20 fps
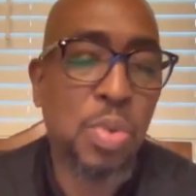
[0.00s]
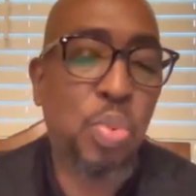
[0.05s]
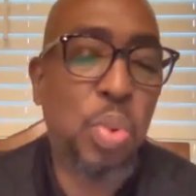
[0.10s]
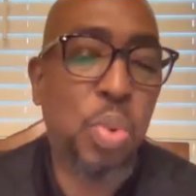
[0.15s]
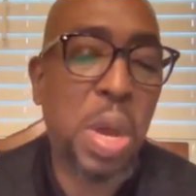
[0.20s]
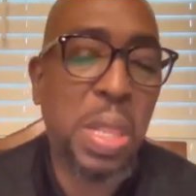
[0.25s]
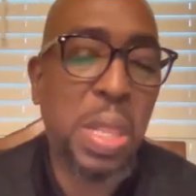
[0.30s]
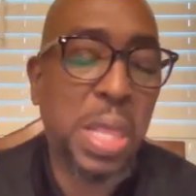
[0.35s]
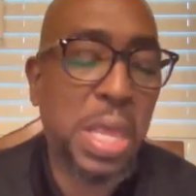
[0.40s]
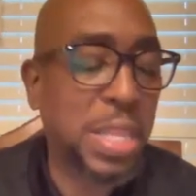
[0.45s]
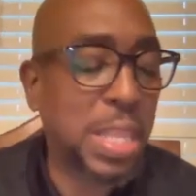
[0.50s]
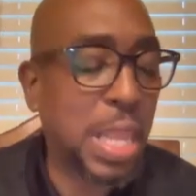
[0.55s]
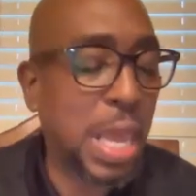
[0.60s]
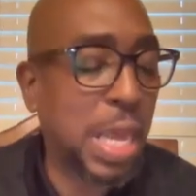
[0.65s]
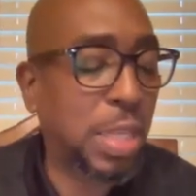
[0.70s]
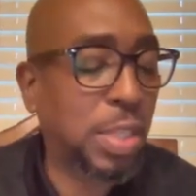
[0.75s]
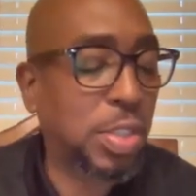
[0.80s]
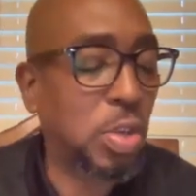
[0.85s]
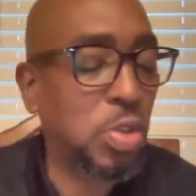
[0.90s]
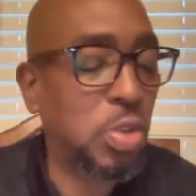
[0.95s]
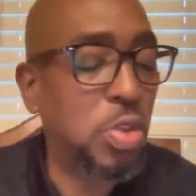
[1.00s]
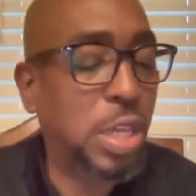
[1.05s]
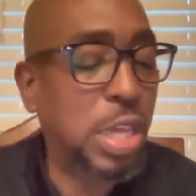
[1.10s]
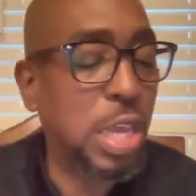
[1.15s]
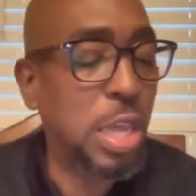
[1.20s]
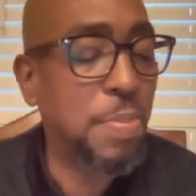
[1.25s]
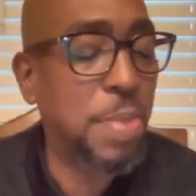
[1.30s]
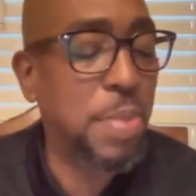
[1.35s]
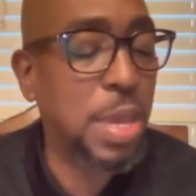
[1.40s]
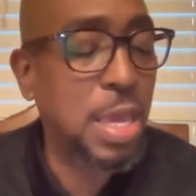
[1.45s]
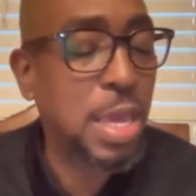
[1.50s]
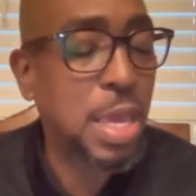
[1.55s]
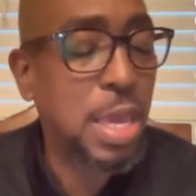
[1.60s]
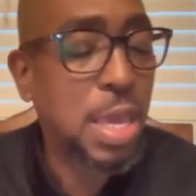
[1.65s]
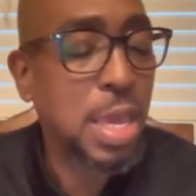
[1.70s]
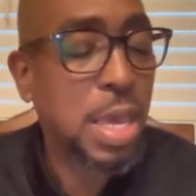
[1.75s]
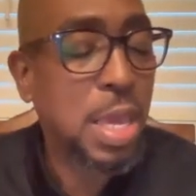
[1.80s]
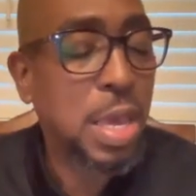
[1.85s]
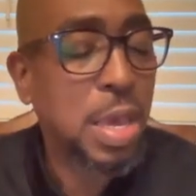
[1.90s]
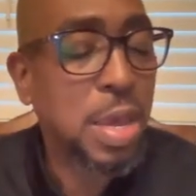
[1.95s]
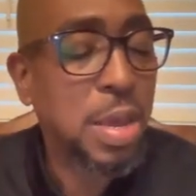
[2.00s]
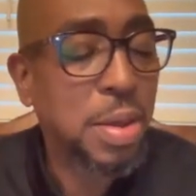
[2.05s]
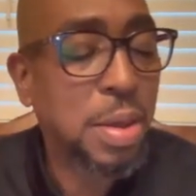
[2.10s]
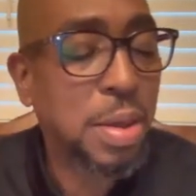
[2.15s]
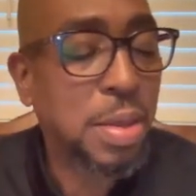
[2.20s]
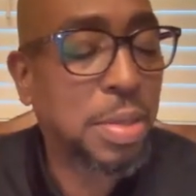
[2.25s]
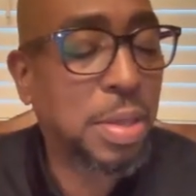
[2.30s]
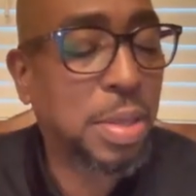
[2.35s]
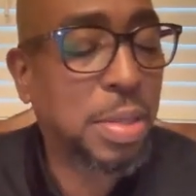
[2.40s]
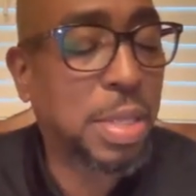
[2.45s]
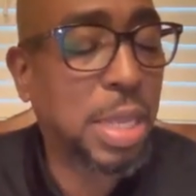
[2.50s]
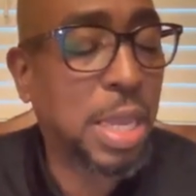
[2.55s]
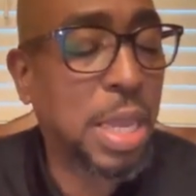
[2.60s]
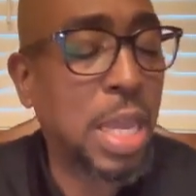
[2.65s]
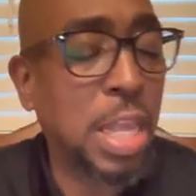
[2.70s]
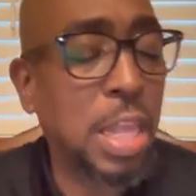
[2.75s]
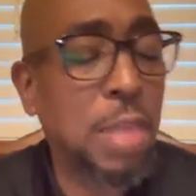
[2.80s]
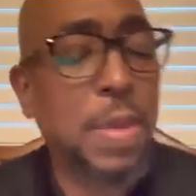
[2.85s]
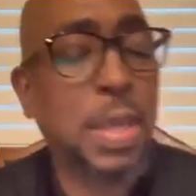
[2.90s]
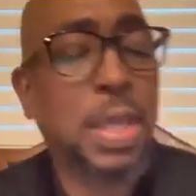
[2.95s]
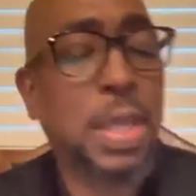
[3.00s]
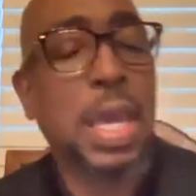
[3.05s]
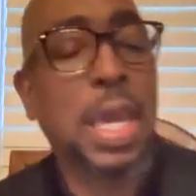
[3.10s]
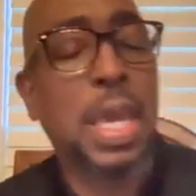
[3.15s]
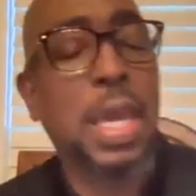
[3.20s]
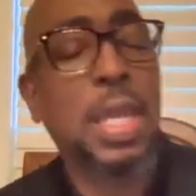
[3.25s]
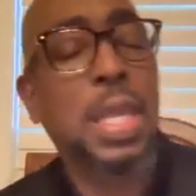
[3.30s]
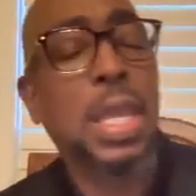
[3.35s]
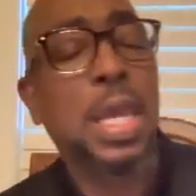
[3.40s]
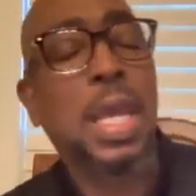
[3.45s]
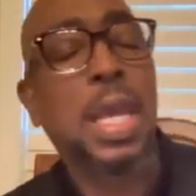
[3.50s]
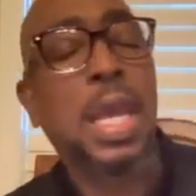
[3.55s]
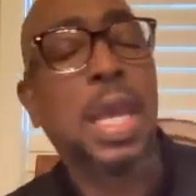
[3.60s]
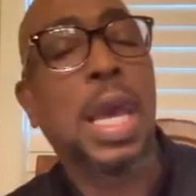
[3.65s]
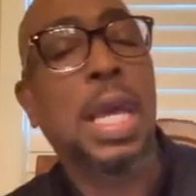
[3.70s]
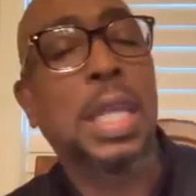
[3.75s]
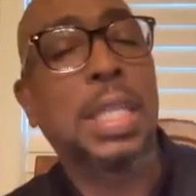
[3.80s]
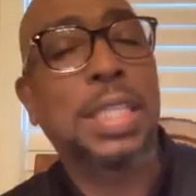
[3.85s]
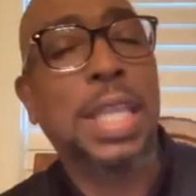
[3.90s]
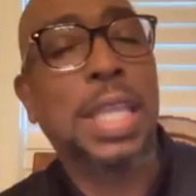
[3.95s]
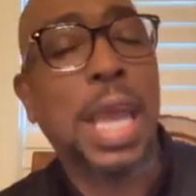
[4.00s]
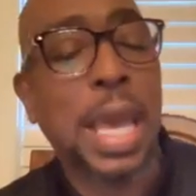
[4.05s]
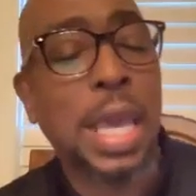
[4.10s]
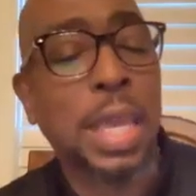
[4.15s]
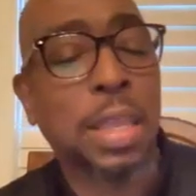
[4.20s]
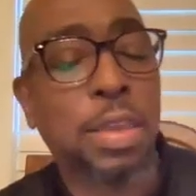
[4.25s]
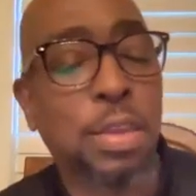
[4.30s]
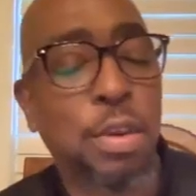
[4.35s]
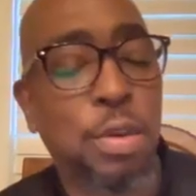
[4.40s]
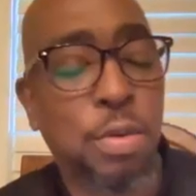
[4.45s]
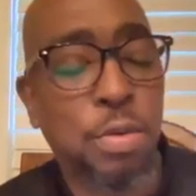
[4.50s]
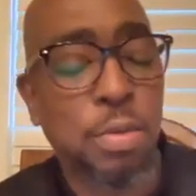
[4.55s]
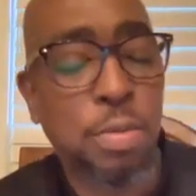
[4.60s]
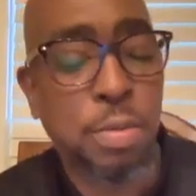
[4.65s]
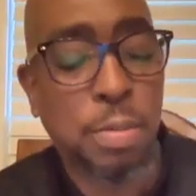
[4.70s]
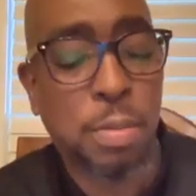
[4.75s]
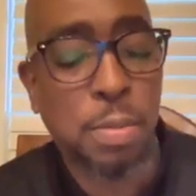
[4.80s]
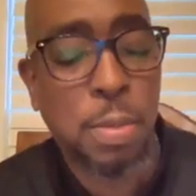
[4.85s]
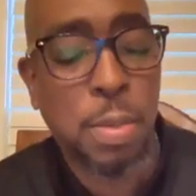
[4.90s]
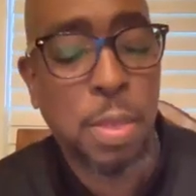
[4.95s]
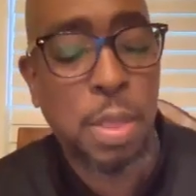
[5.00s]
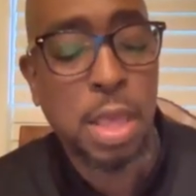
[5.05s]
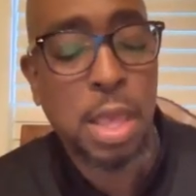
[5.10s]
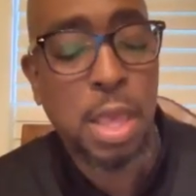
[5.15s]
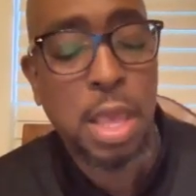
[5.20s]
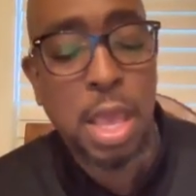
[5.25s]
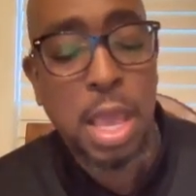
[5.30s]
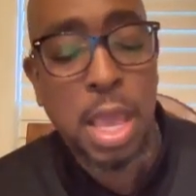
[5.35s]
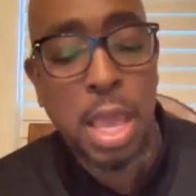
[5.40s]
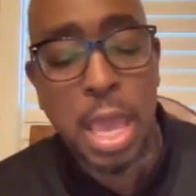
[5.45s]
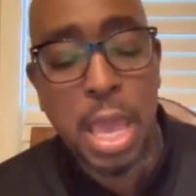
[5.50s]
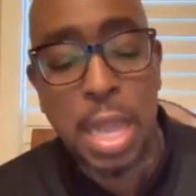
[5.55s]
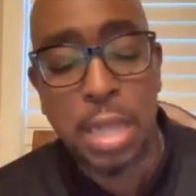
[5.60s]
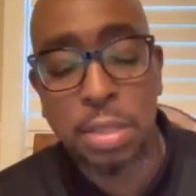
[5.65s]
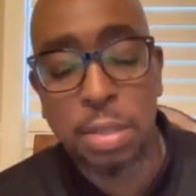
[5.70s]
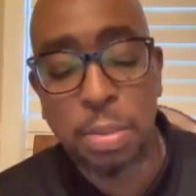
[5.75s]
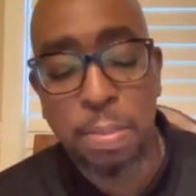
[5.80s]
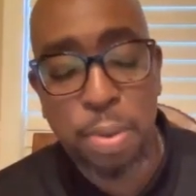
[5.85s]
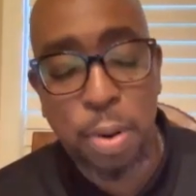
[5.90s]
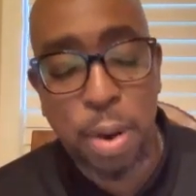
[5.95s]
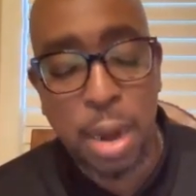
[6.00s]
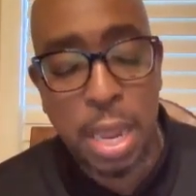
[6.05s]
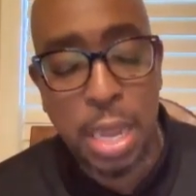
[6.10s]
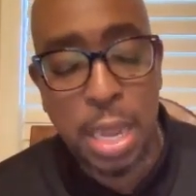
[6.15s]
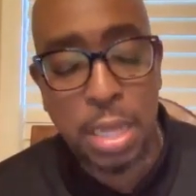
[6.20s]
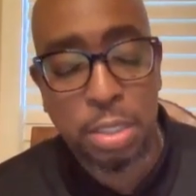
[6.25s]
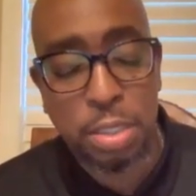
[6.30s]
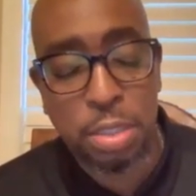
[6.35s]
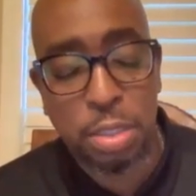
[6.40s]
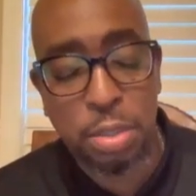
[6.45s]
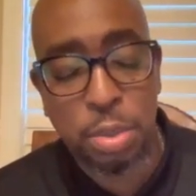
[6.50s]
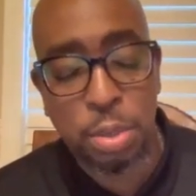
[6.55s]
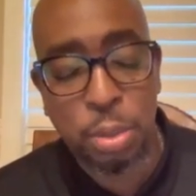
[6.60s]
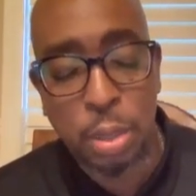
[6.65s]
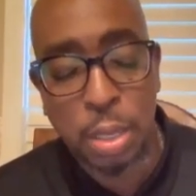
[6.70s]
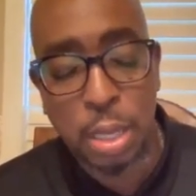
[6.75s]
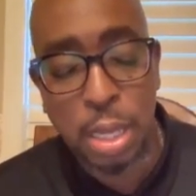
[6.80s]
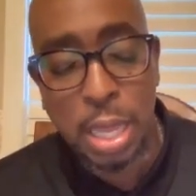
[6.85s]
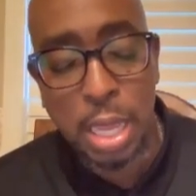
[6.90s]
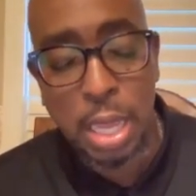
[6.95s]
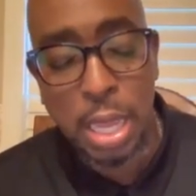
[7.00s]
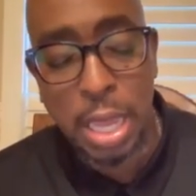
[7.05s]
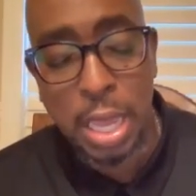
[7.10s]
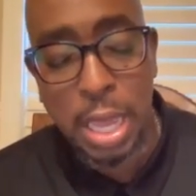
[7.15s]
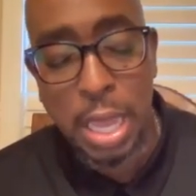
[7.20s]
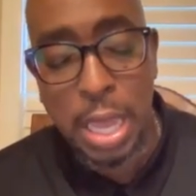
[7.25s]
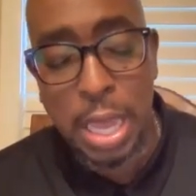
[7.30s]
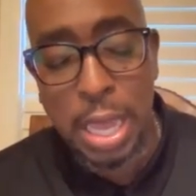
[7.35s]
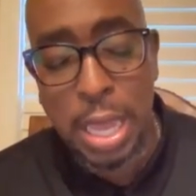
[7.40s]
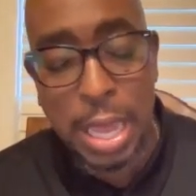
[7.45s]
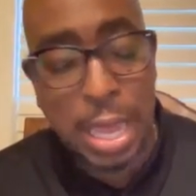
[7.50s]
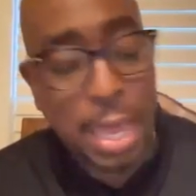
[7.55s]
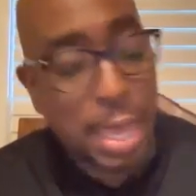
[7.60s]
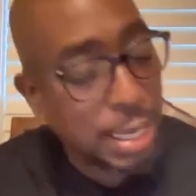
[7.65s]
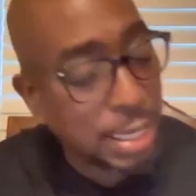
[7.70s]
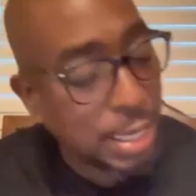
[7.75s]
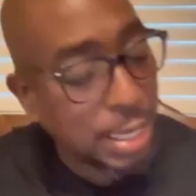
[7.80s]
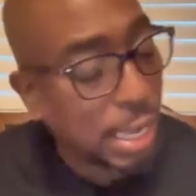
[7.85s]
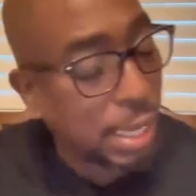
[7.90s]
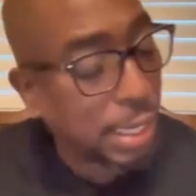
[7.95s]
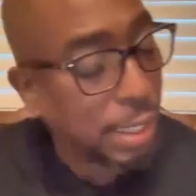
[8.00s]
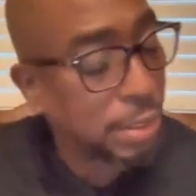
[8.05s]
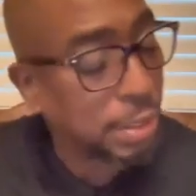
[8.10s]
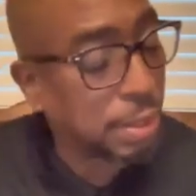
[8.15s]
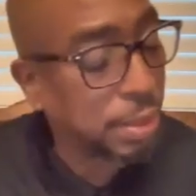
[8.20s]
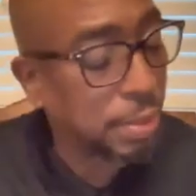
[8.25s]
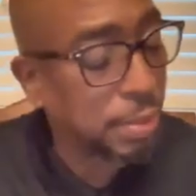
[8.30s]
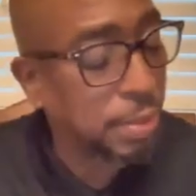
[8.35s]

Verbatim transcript: well at night. So you can be the enemy can attack you and surprise you at night.